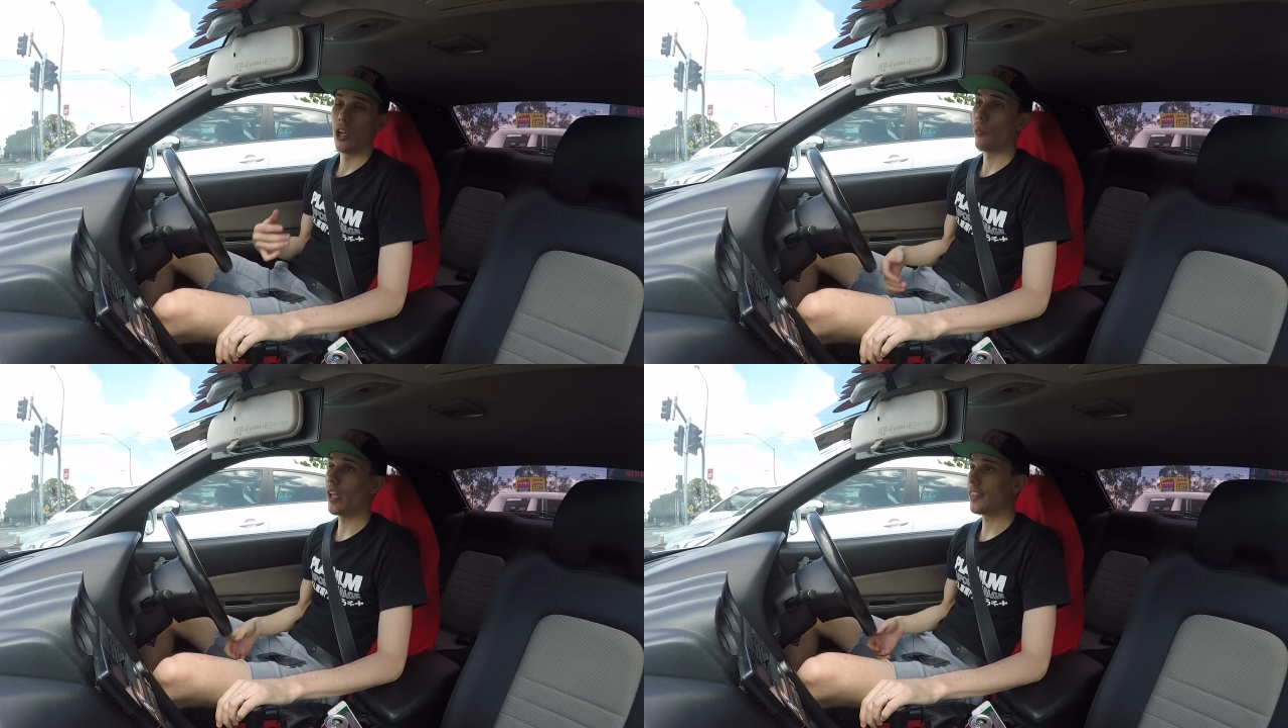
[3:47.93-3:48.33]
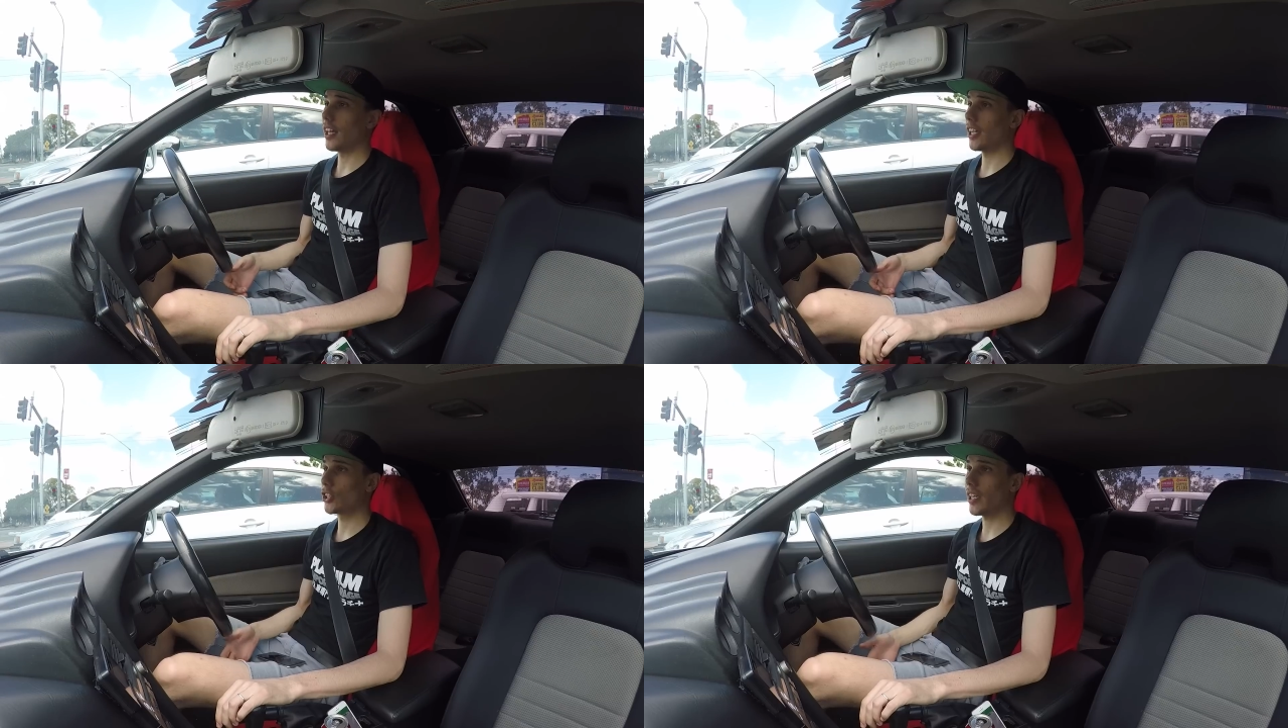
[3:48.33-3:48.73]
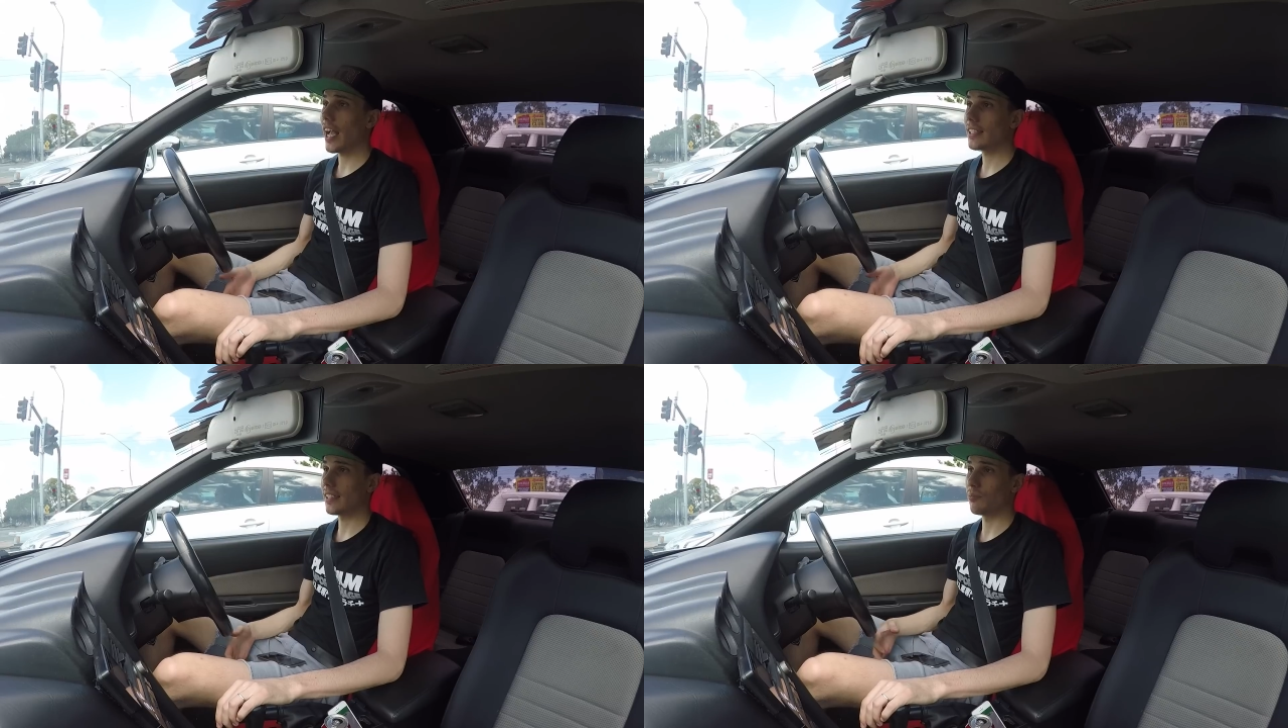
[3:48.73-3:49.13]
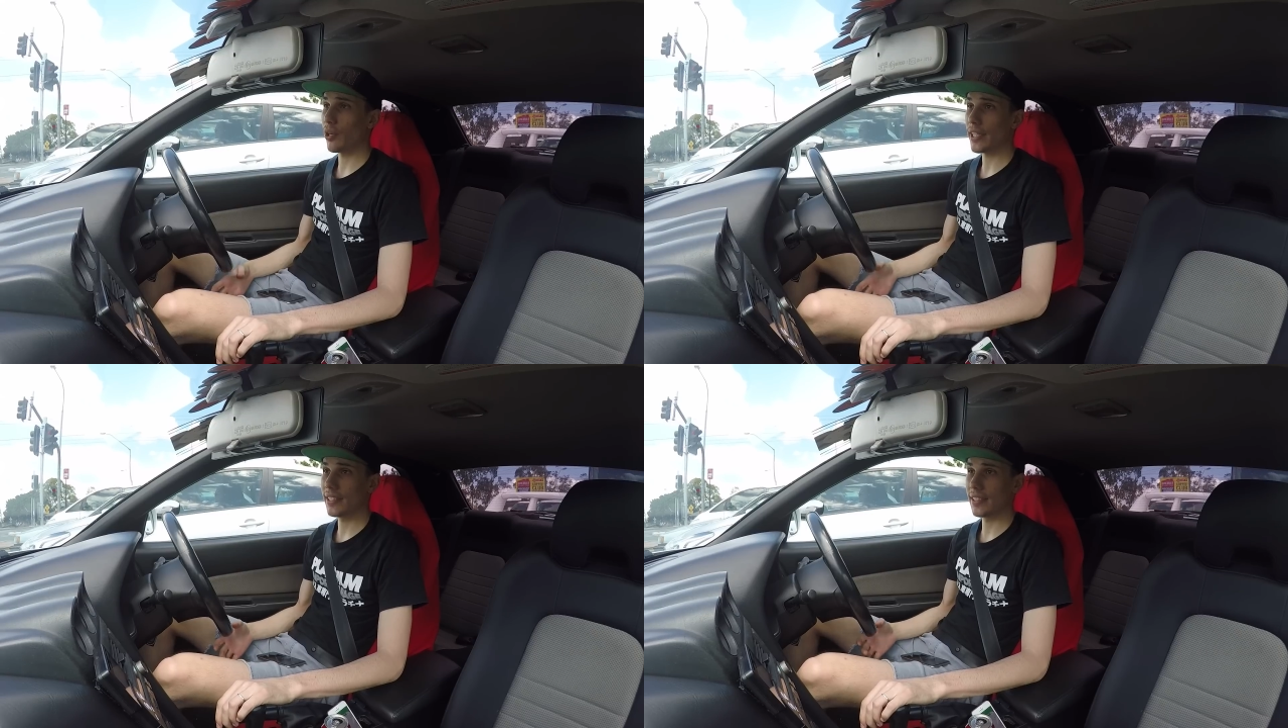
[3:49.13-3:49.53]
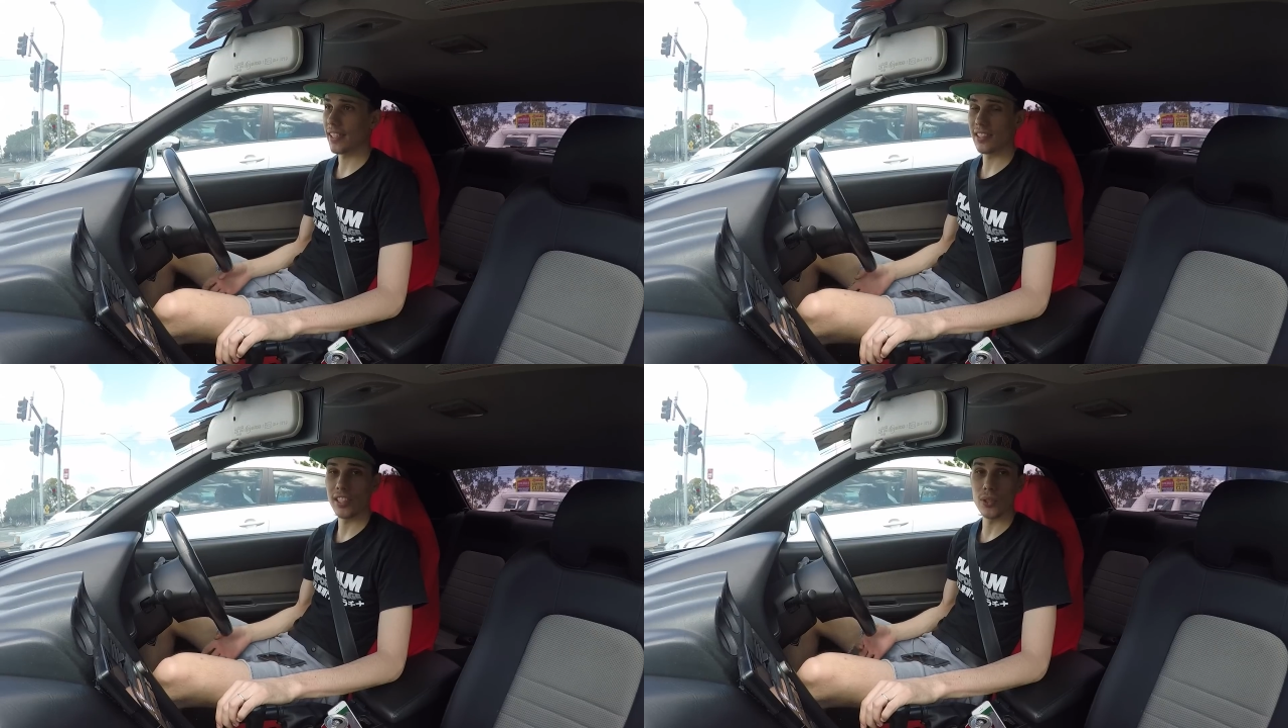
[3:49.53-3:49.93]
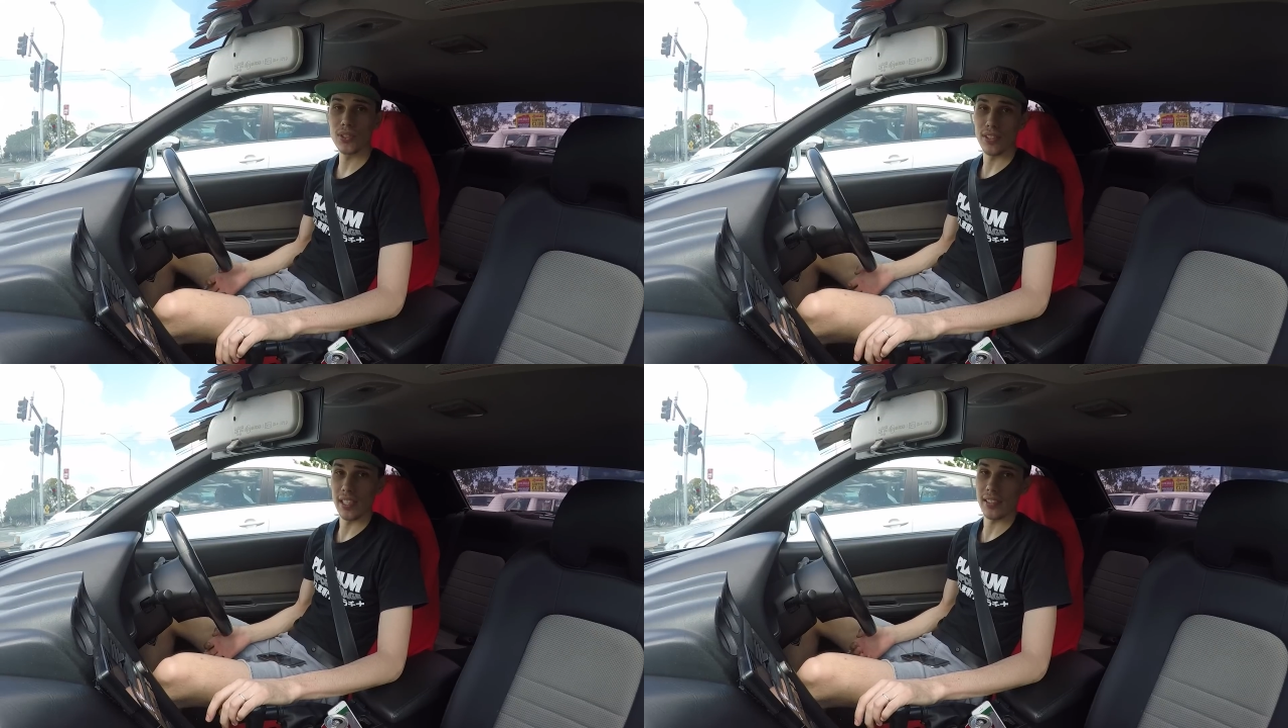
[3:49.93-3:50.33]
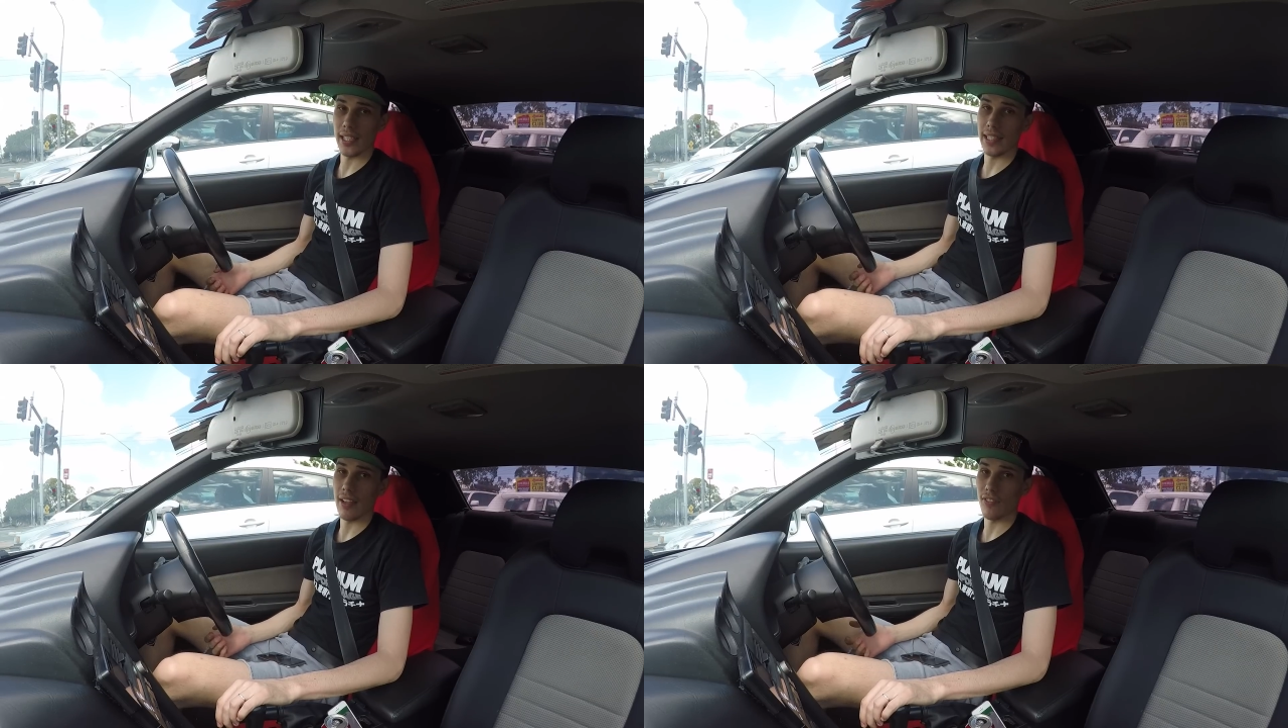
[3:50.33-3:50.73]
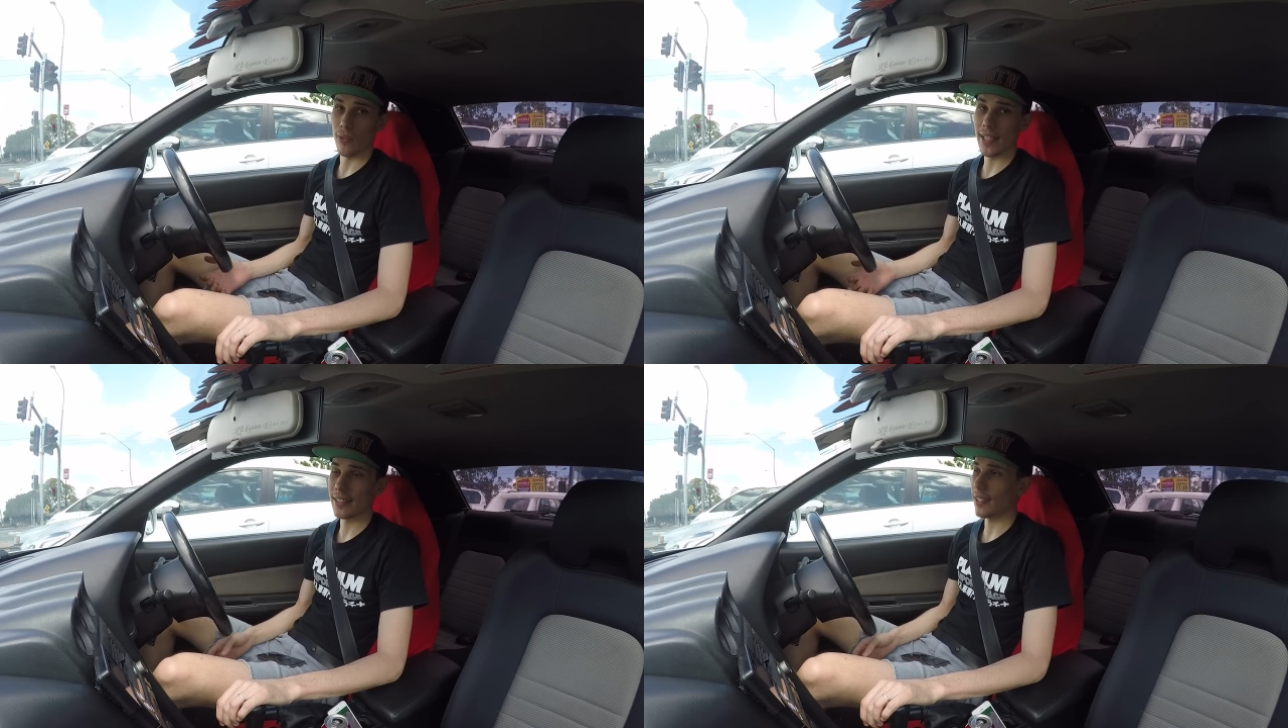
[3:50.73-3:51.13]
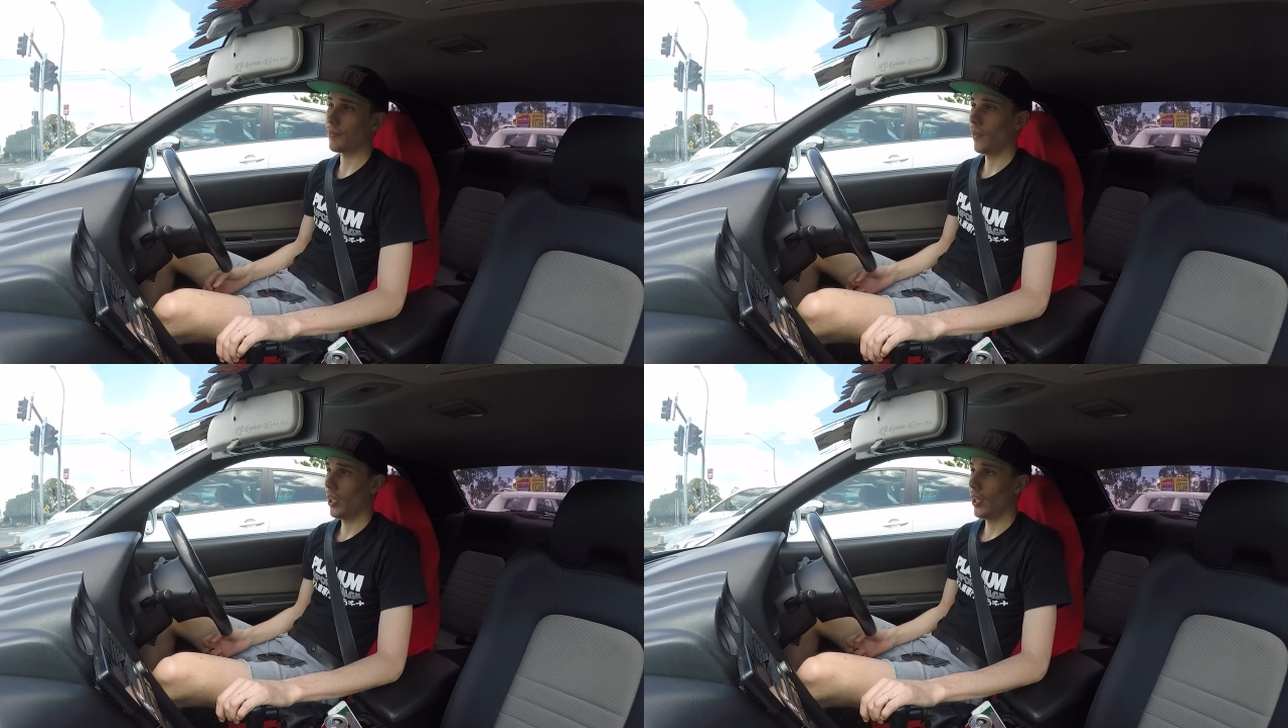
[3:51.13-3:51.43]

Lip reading: with tracks and practice their skills and things like that for racing.